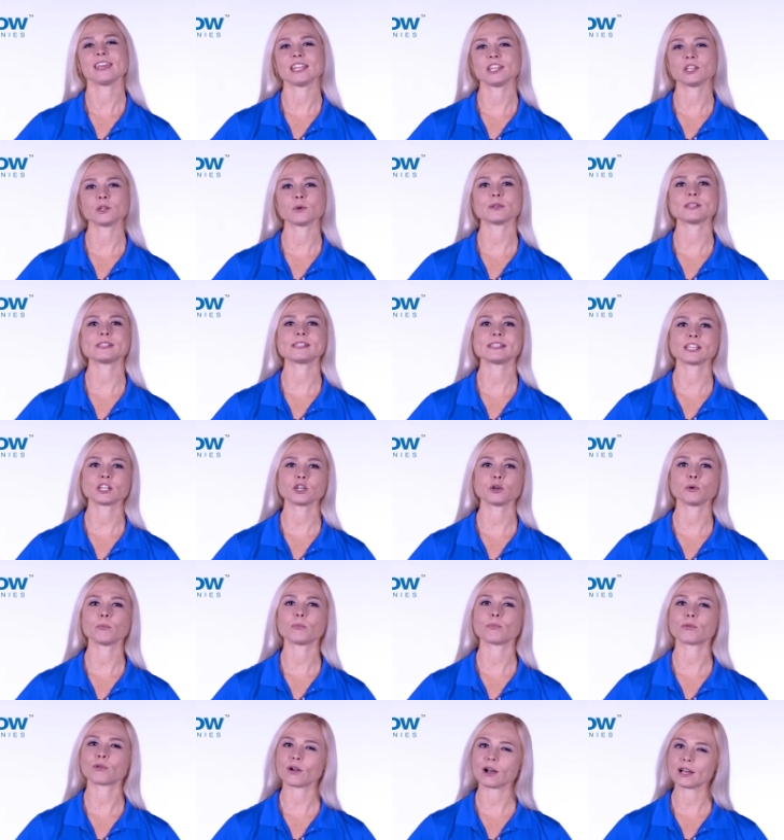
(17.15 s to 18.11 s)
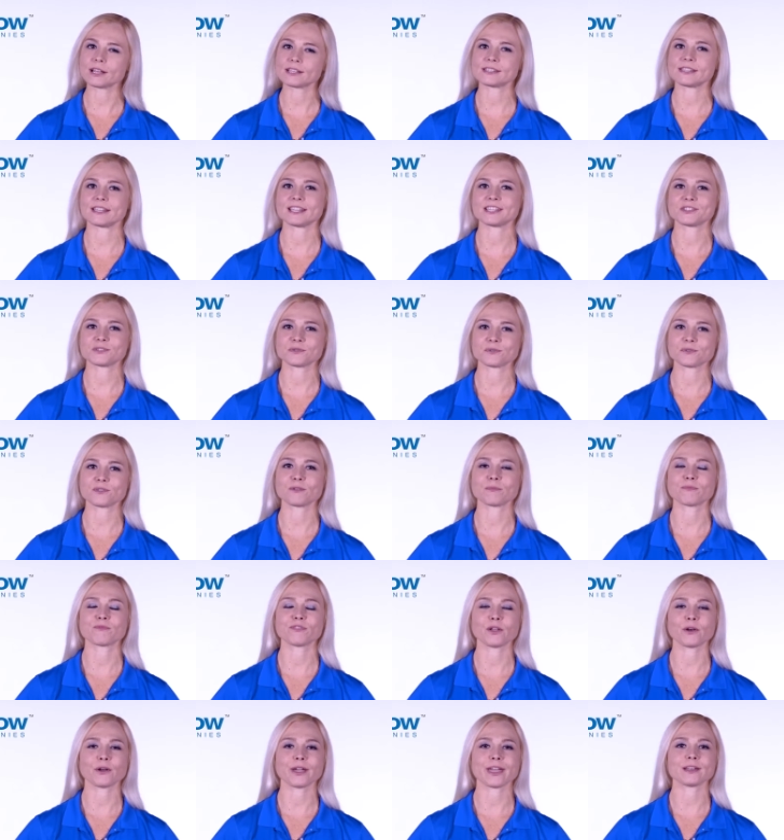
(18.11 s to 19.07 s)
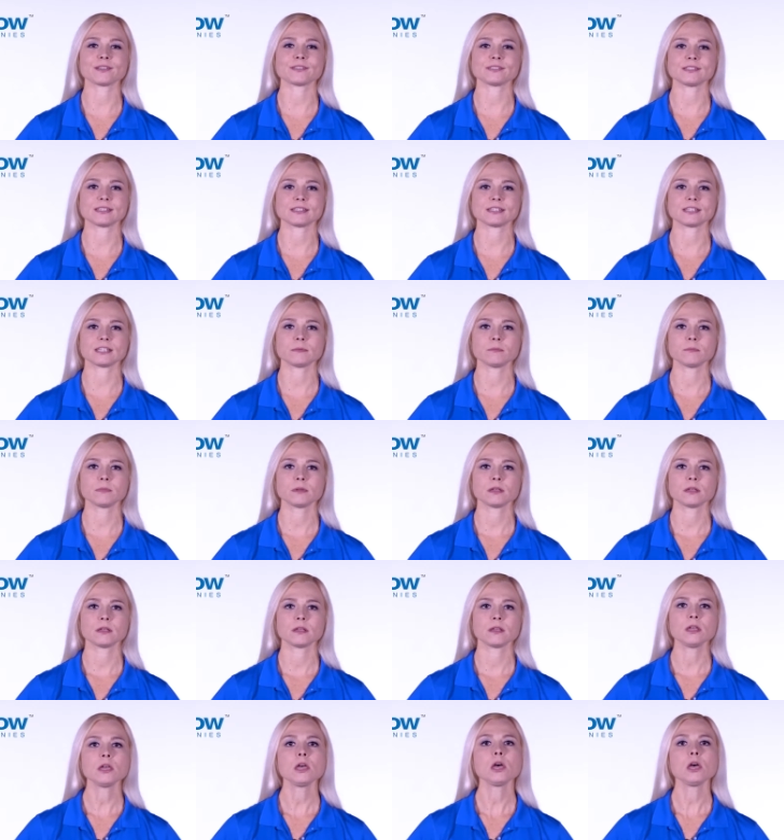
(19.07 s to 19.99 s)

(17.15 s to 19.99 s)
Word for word: into a single process through the FlowCal system,